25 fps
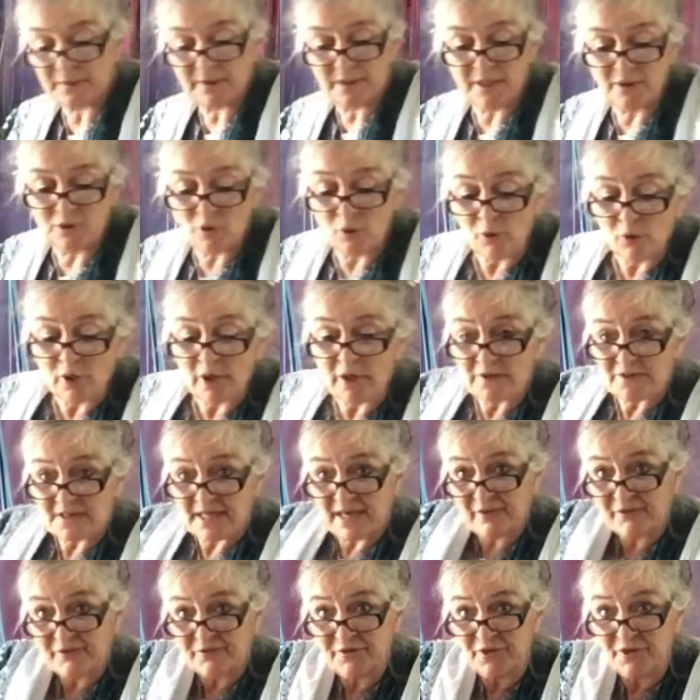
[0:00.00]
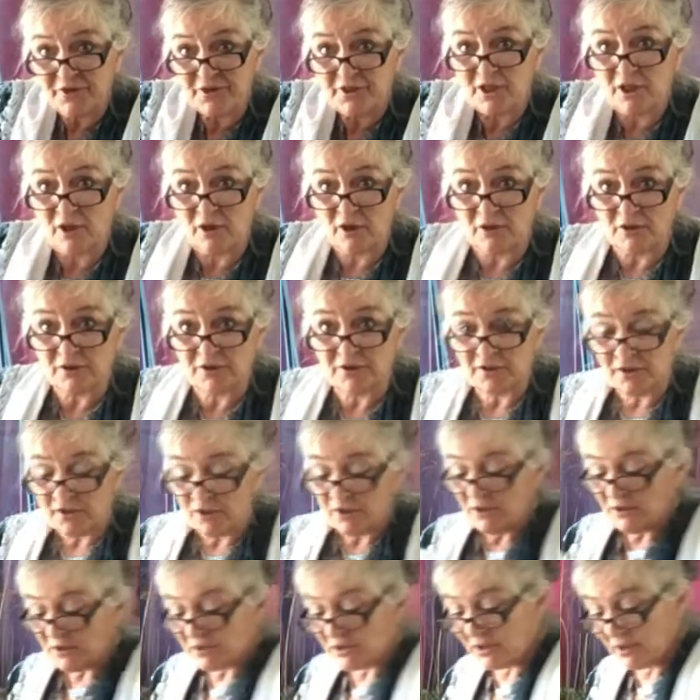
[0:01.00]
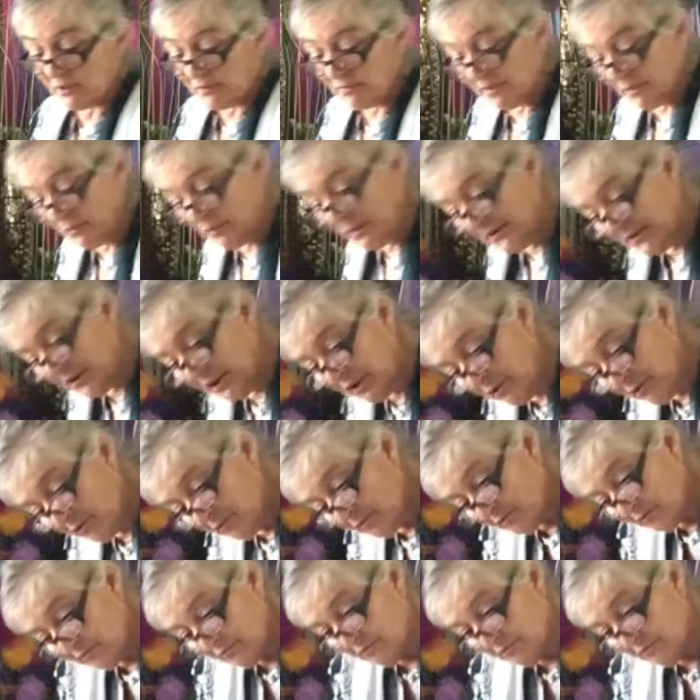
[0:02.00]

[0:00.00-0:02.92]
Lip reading: it all goes out first class, so it'll be with you